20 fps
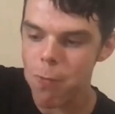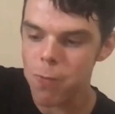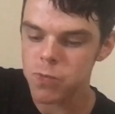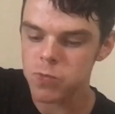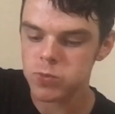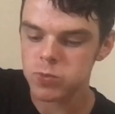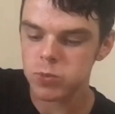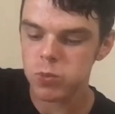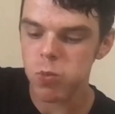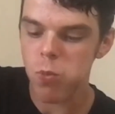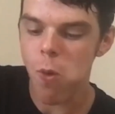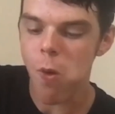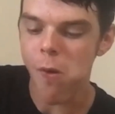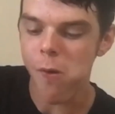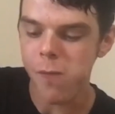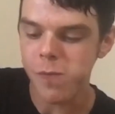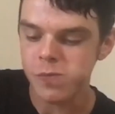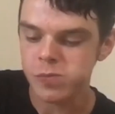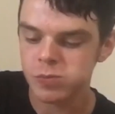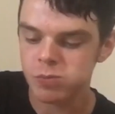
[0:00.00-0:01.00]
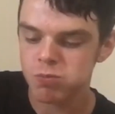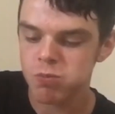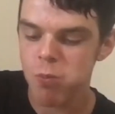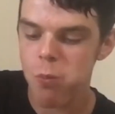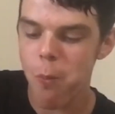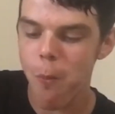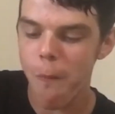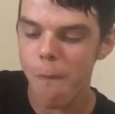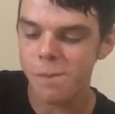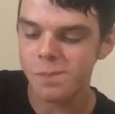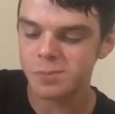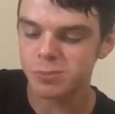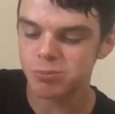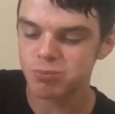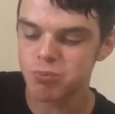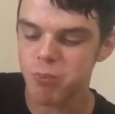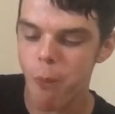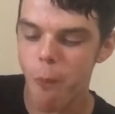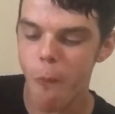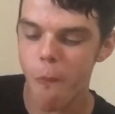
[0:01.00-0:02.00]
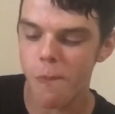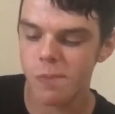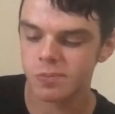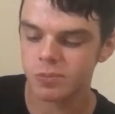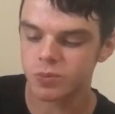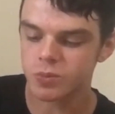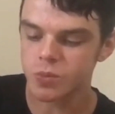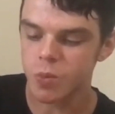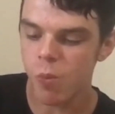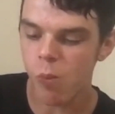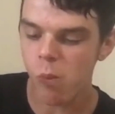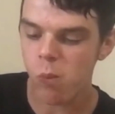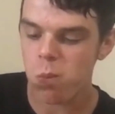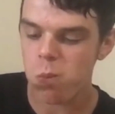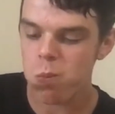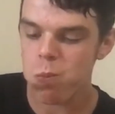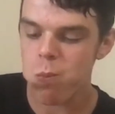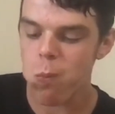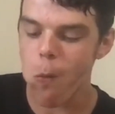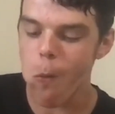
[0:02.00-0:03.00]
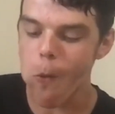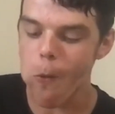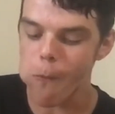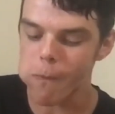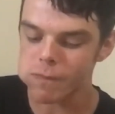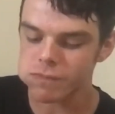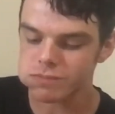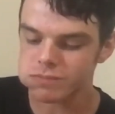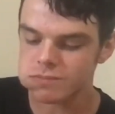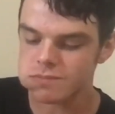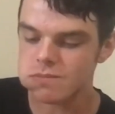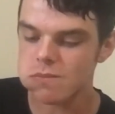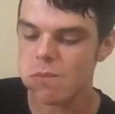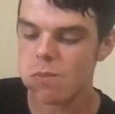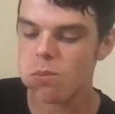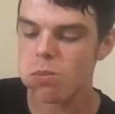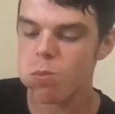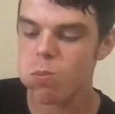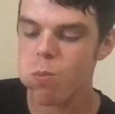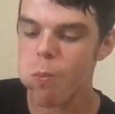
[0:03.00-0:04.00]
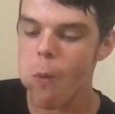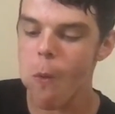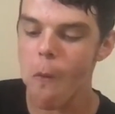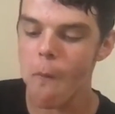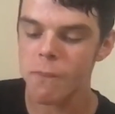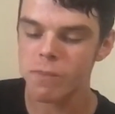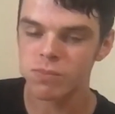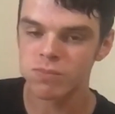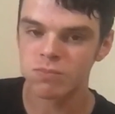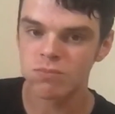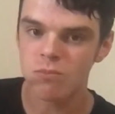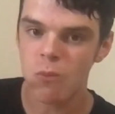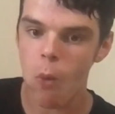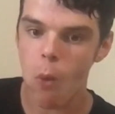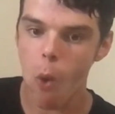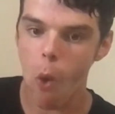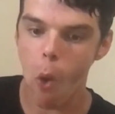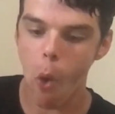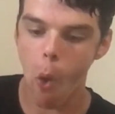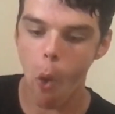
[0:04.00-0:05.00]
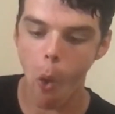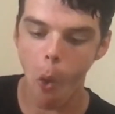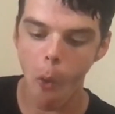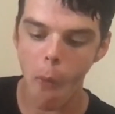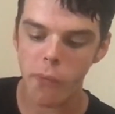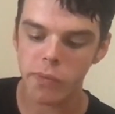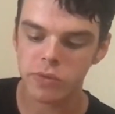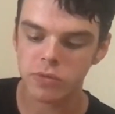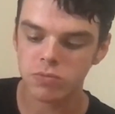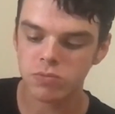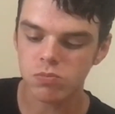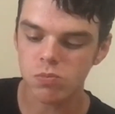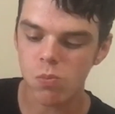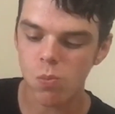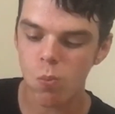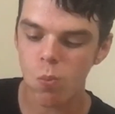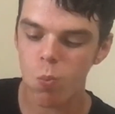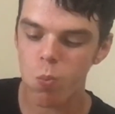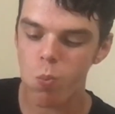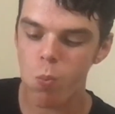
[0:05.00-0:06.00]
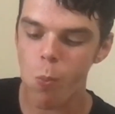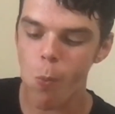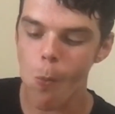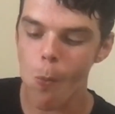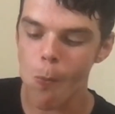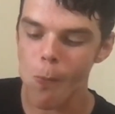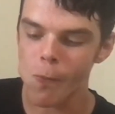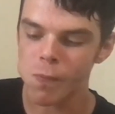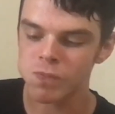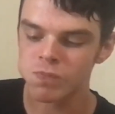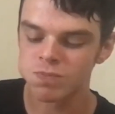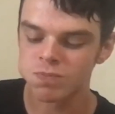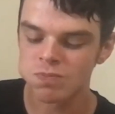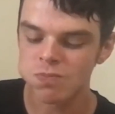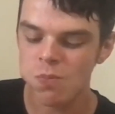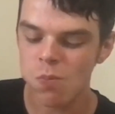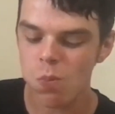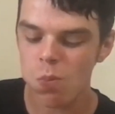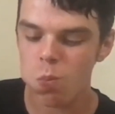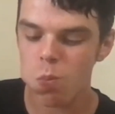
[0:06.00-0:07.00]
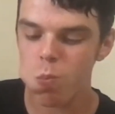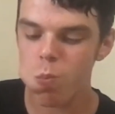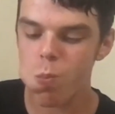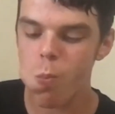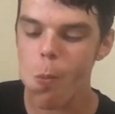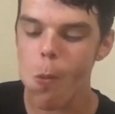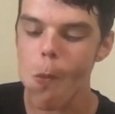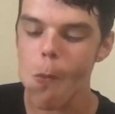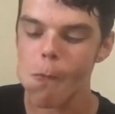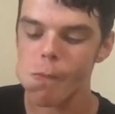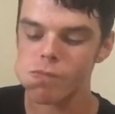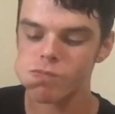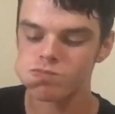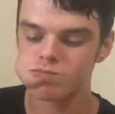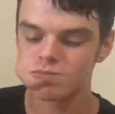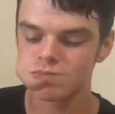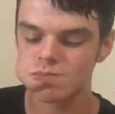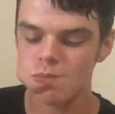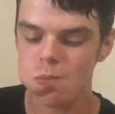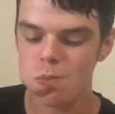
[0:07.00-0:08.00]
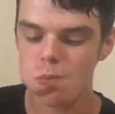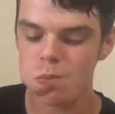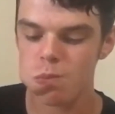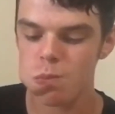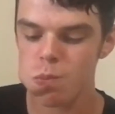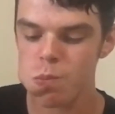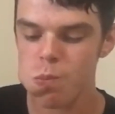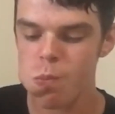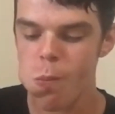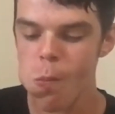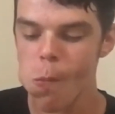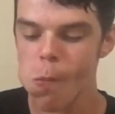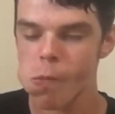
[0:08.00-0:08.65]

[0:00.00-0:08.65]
This can't be a world record, this looks slow as shit. What are you doing? Well, no one's done it before, so that automatically makes the world record.